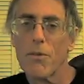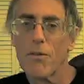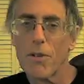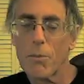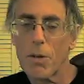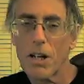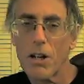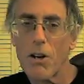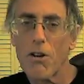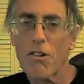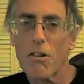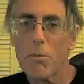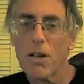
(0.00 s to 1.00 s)
I'm getting
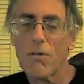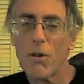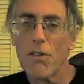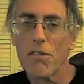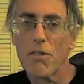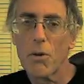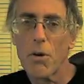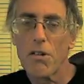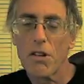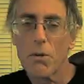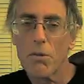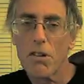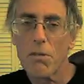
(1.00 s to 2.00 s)
hundreds of millivolts of noise into a